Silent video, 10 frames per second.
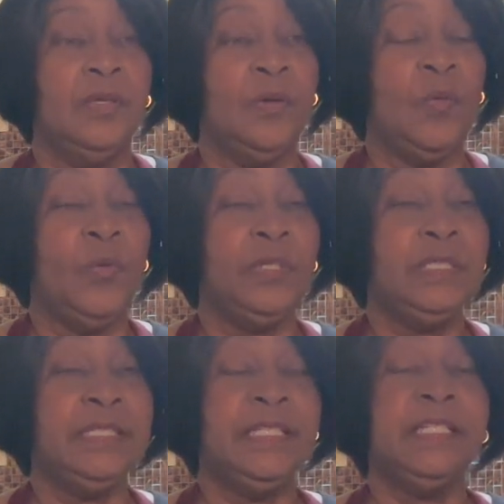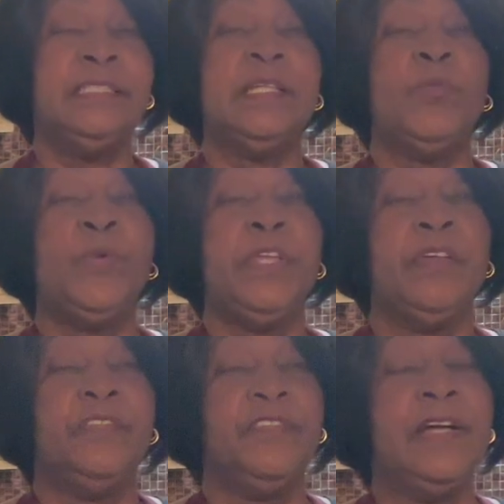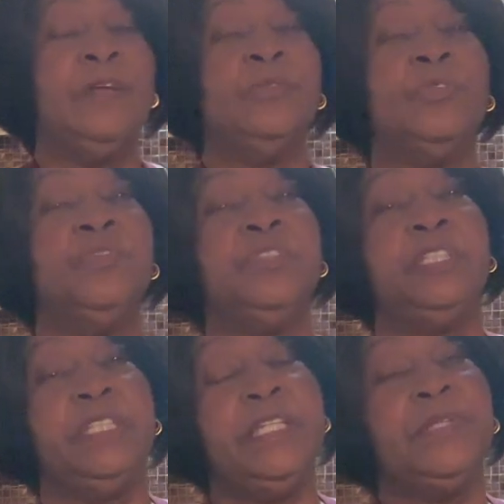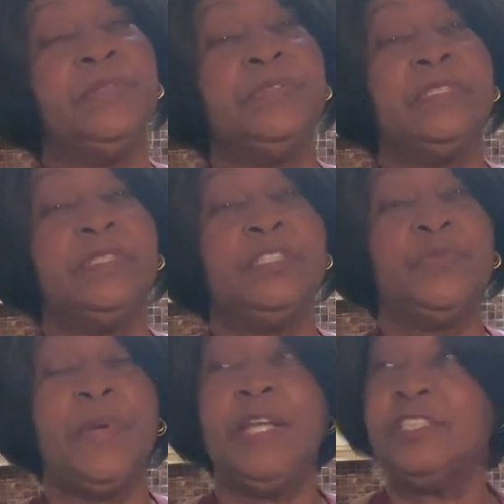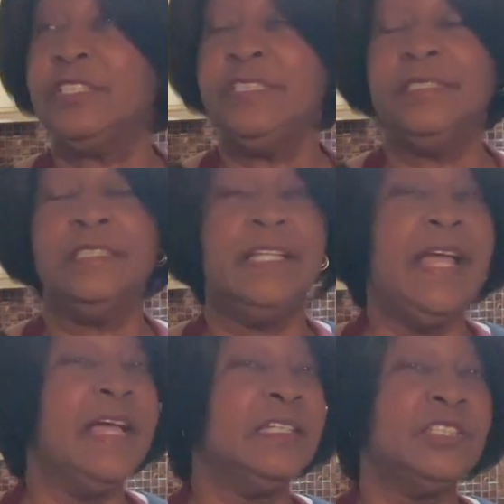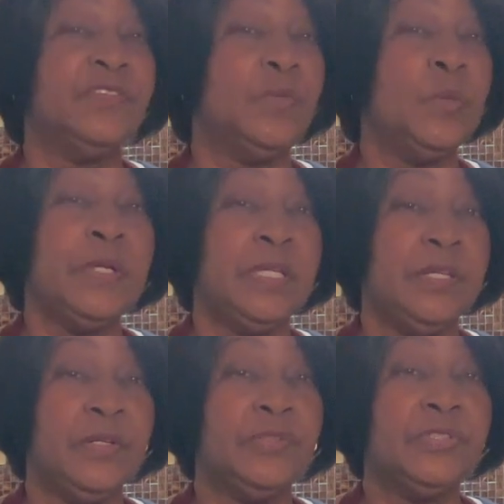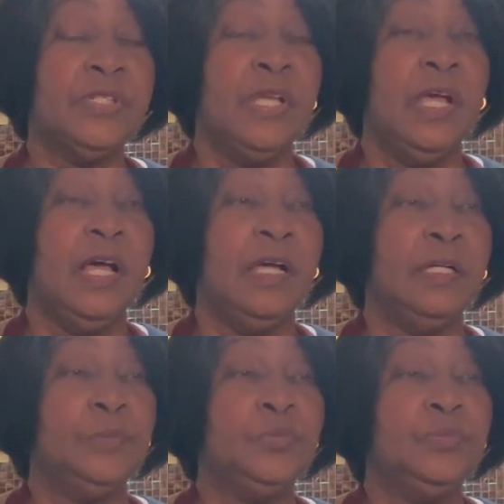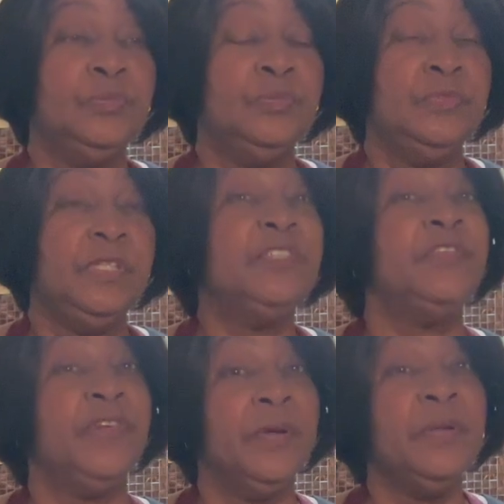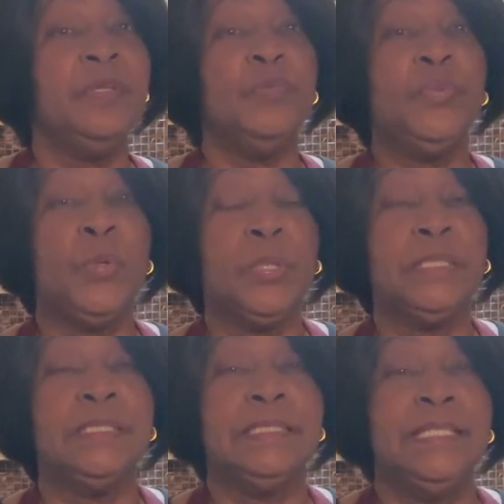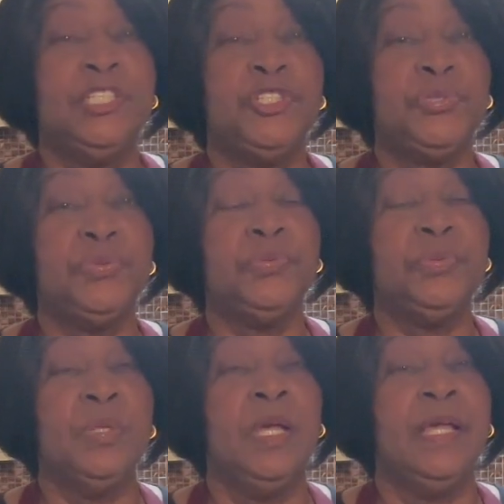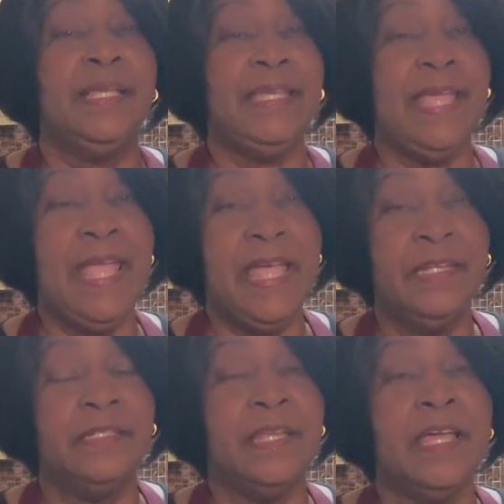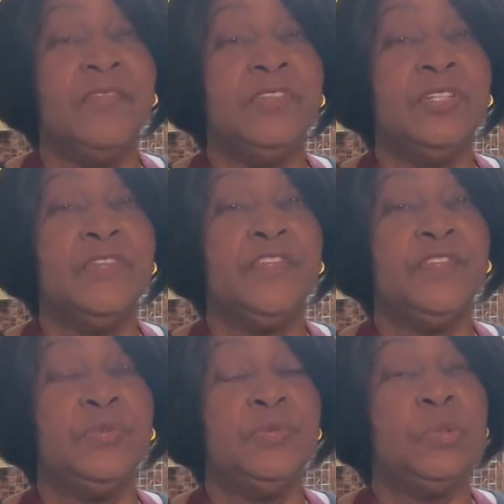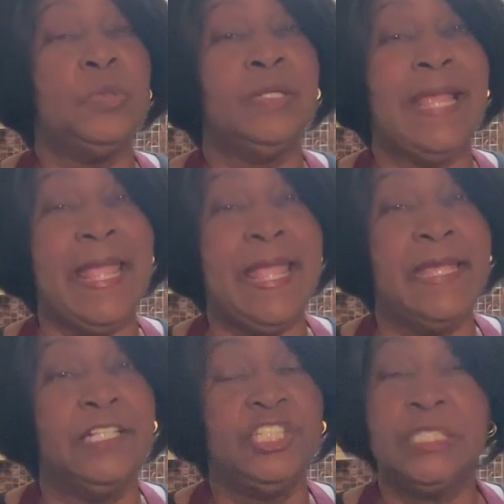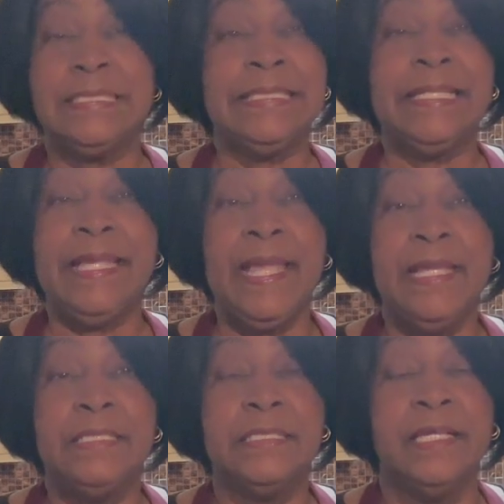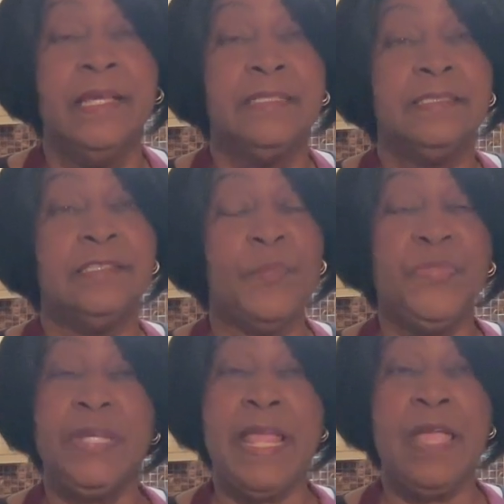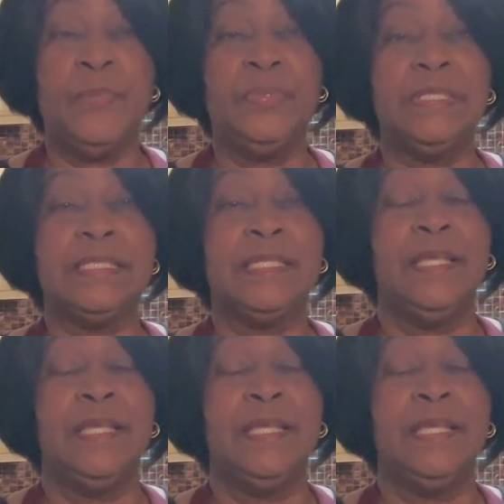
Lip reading: One of the things that we have found over the years, especially the last 4 years, it's very important to can and have enough food on hand just in case something happens